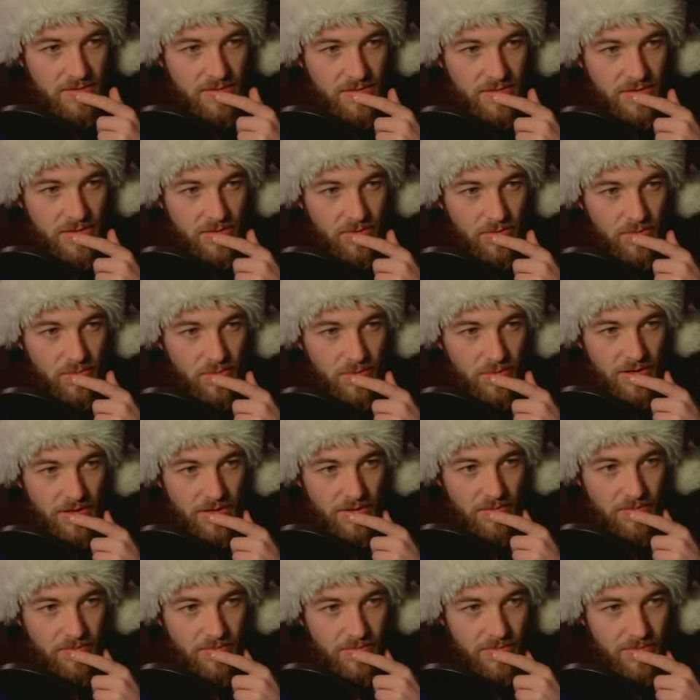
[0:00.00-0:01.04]
So
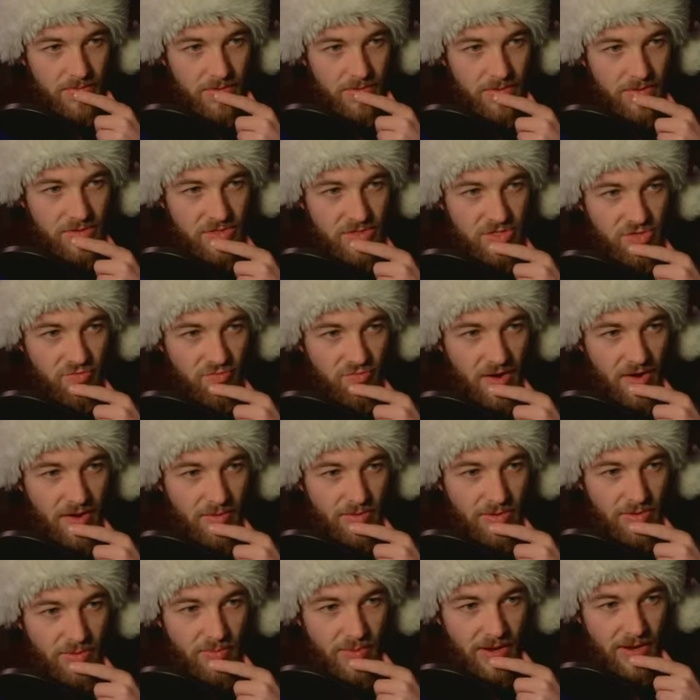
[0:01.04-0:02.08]
1
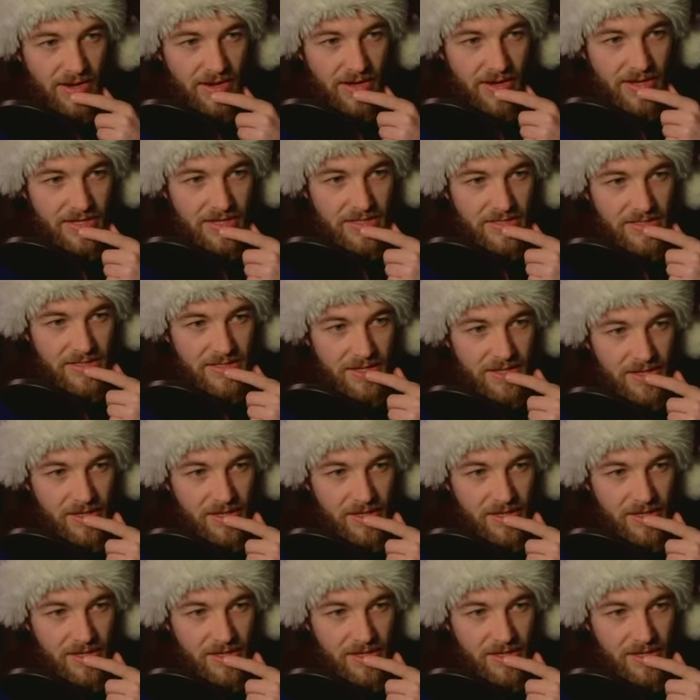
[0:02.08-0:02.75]
surrounded by 9s.